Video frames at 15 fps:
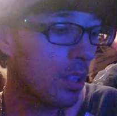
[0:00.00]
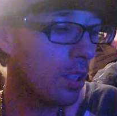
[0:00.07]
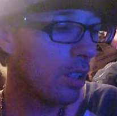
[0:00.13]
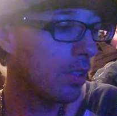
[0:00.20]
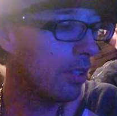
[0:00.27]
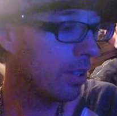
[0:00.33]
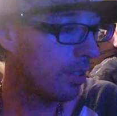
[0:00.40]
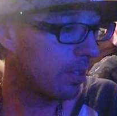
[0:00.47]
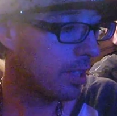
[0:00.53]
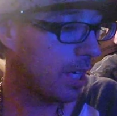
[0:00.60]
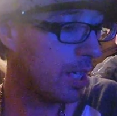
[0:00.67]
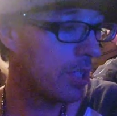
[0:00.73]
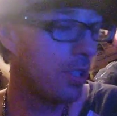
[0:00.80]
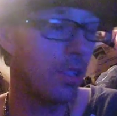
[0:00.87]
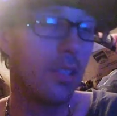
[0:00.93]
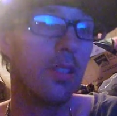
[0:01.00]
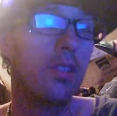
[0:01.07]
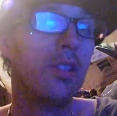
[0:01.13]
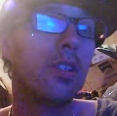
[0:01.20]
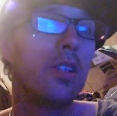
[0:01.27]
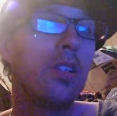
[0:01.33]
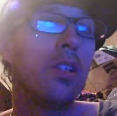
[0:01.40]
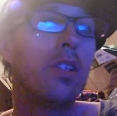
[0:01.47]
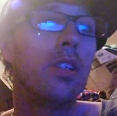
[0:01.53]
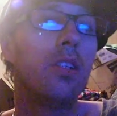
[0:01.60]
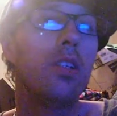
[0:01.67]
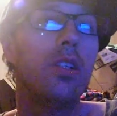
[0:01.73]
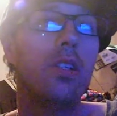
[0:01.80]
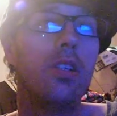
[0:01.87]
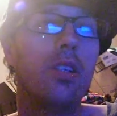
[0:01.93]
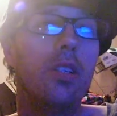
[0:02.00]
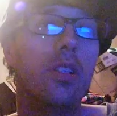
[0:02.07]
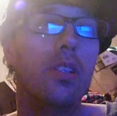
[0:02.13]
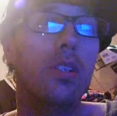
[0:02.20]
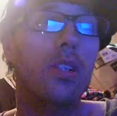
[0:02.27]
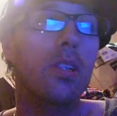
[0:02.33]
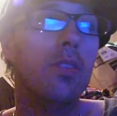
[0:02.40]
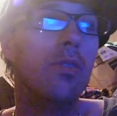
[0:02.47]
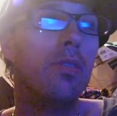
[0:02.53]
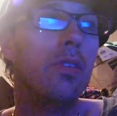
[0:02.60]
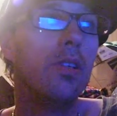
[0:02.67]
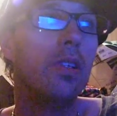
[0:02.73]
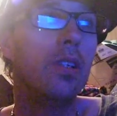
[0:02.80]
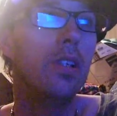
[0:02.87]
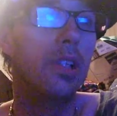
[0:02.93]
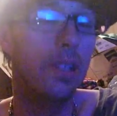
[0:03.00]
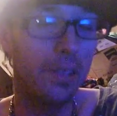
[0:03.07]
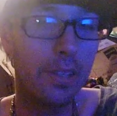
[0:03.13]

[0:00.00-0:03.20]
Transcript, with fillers: discussion, you know, in the